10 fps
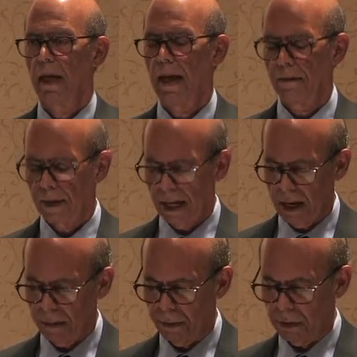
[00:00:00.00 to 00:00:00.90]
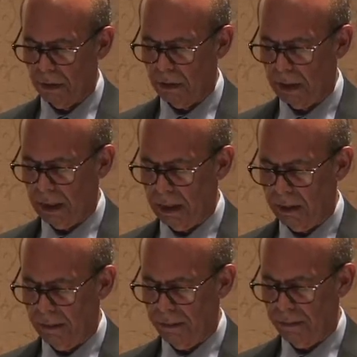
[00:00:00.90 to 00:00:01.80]
have that opportunity.
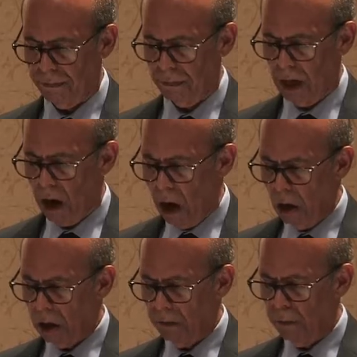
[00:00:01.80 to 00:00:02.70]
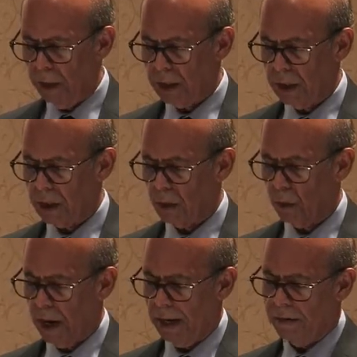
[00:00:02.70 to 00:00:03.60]
All of which is a
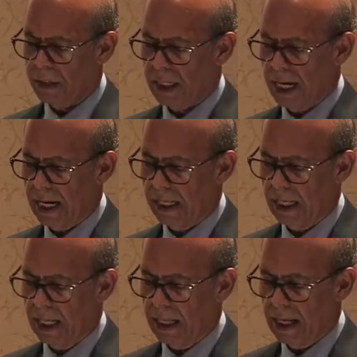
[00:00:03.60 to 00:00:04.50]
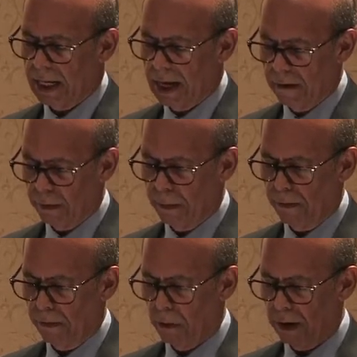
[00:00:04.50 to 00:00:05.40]
way of saying that never
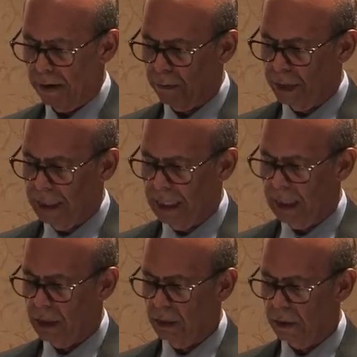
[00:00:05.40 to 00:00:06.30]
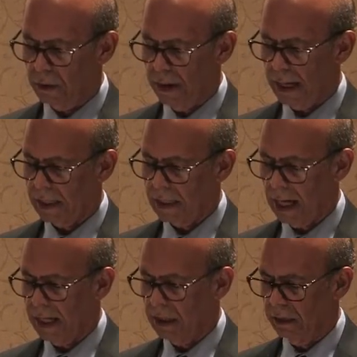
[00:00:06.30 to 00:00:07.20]
before have we needed to attract
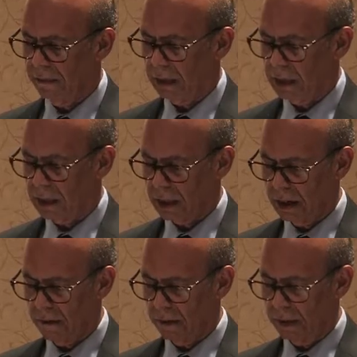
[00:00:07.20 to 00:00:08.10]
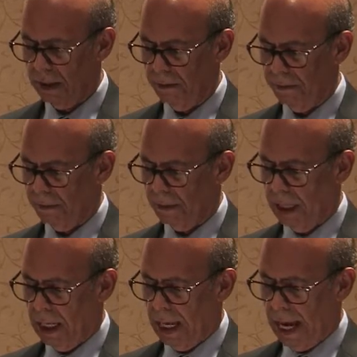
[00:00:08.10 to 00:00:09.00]
scientific discovery
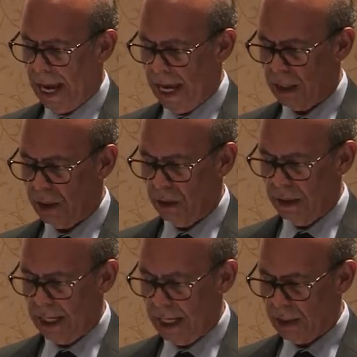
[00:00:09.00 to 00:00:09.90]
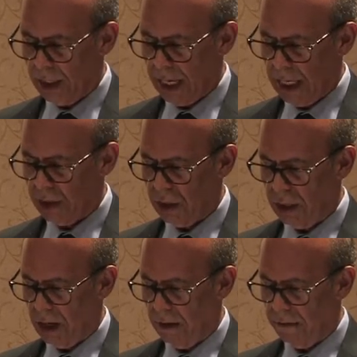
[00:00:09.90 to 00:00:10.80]
and to the education
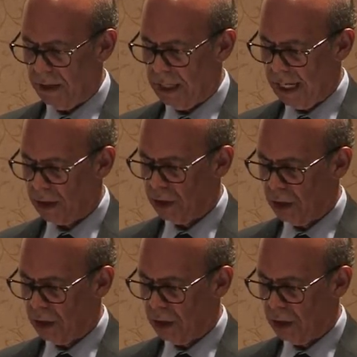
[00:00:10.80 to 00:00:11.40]
of the next